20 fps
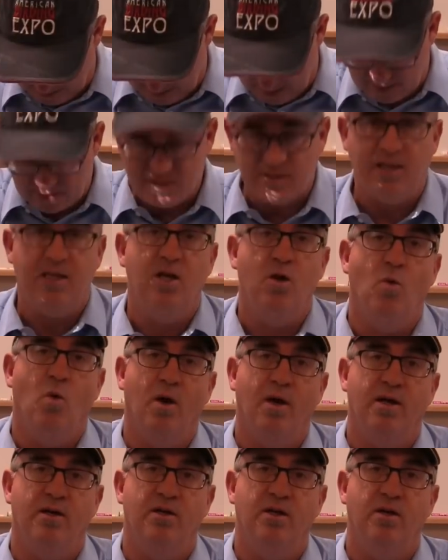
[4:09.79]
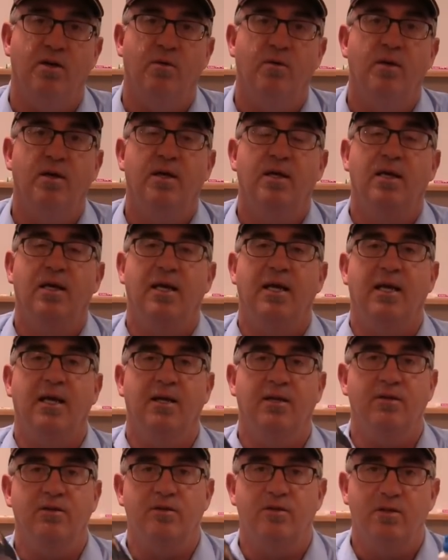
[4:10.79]
the next thing you want to do
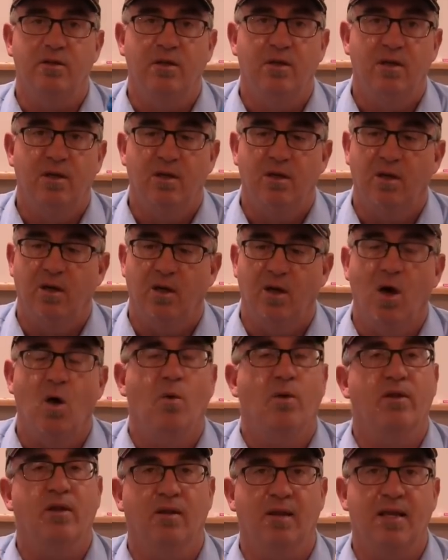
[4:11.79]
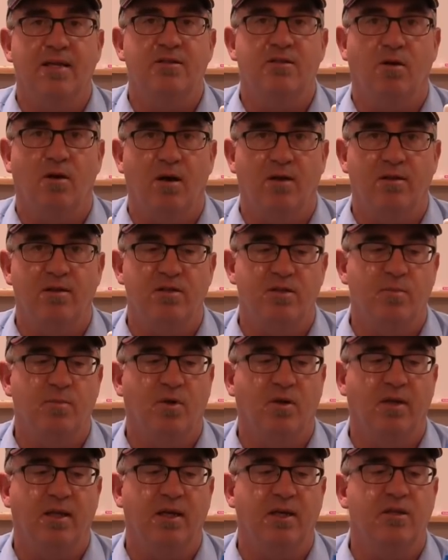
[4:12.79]
is go with a lens cloth and
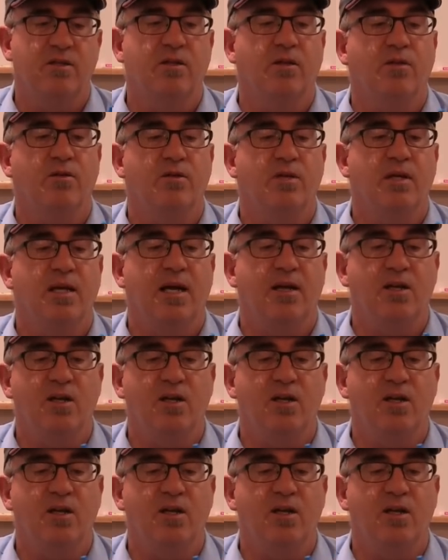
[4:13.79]
some cleaning solution.